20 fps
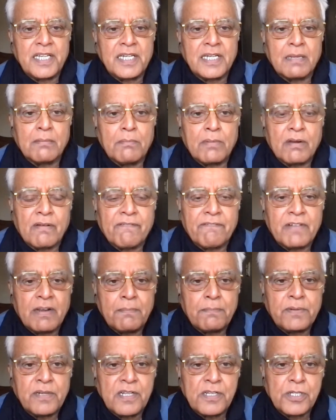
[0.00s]
number of
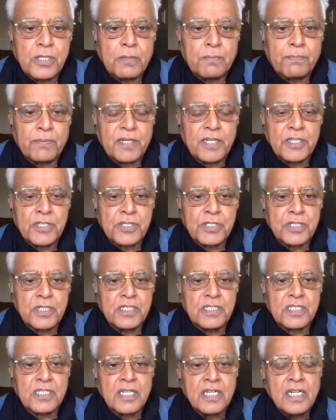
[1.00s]
deputy chief
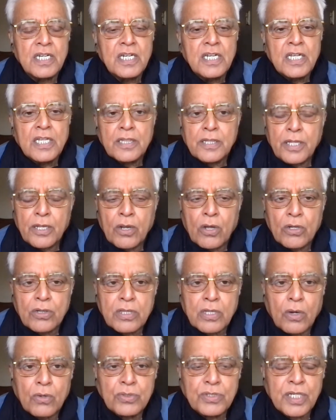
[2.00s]
ministers. There are
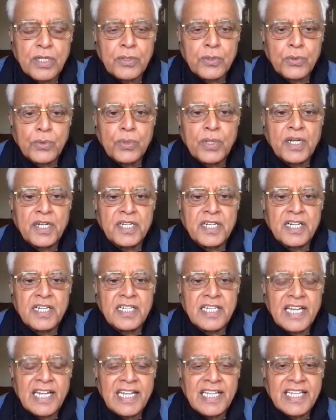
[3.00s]
1,200
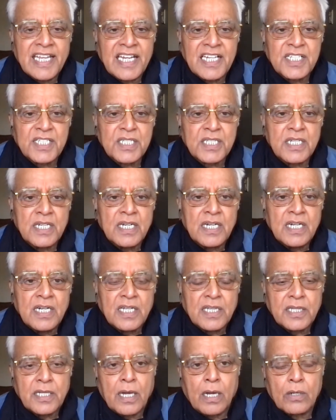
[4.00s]
delegates.
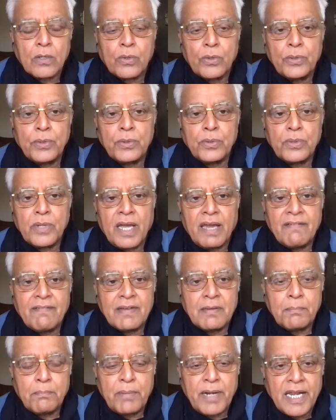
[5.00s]
They are going to have
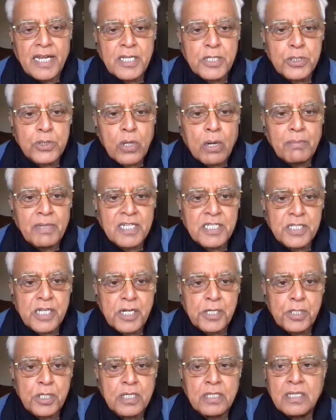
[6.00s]
a brainstorming
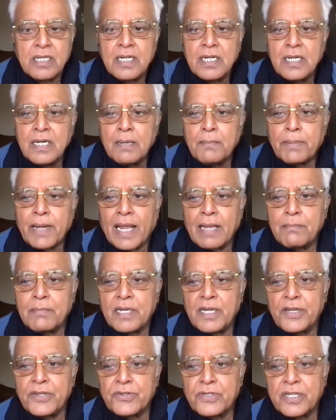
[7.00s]
session. Prime
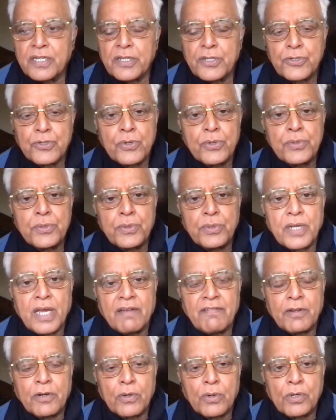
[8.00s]
Minister is going to
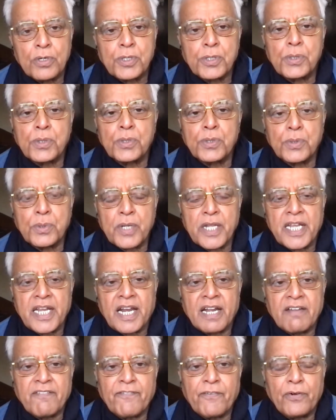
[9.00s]
have a road show today
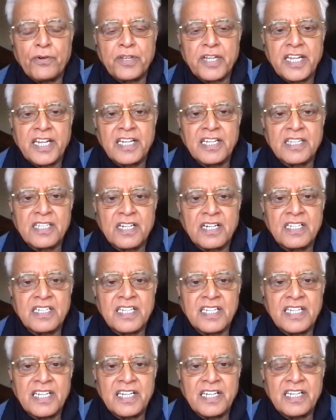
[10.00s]
at
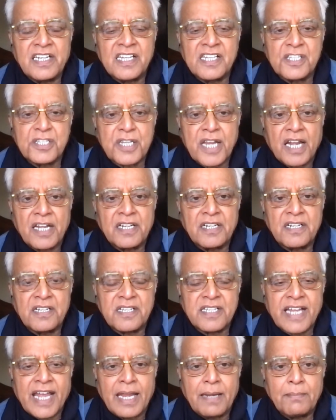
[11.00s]
14:30 Indian
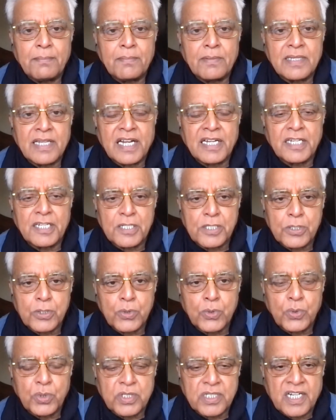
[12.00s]
Standard Time. That is
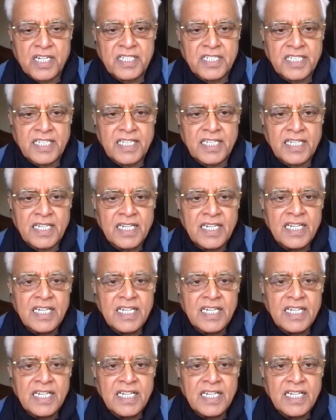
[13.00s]
2:30,